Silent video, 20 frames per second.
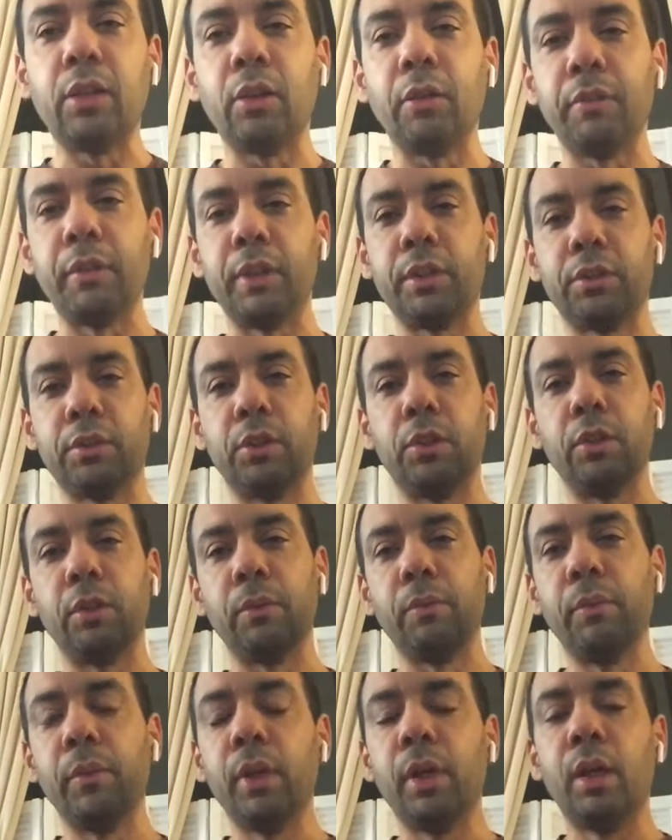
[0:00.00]
of the song,
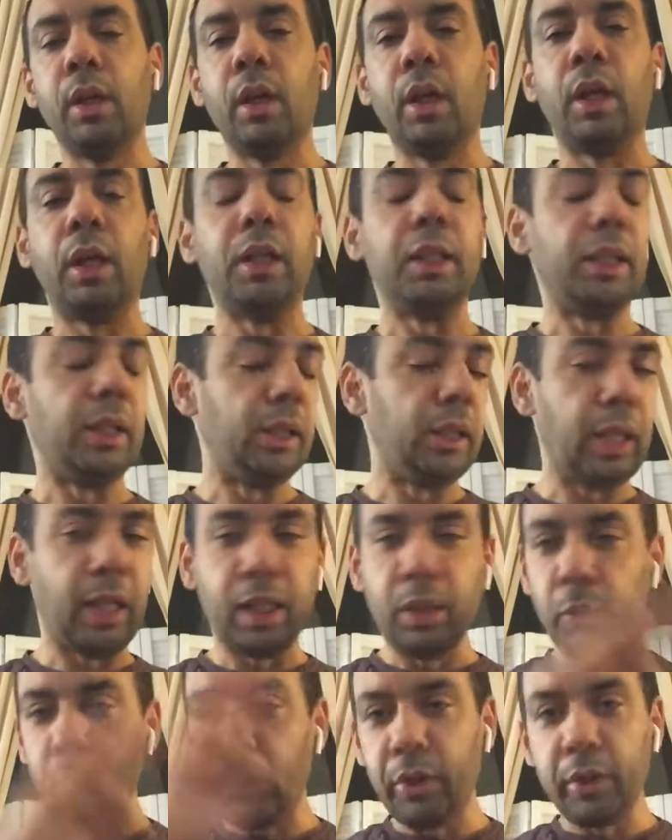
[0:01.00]

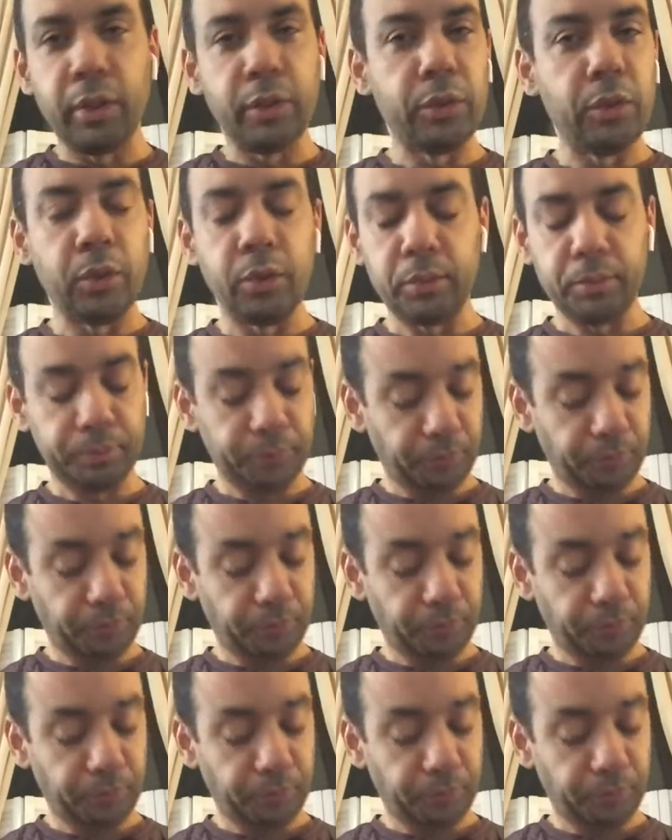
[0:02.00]
anywhere in the song.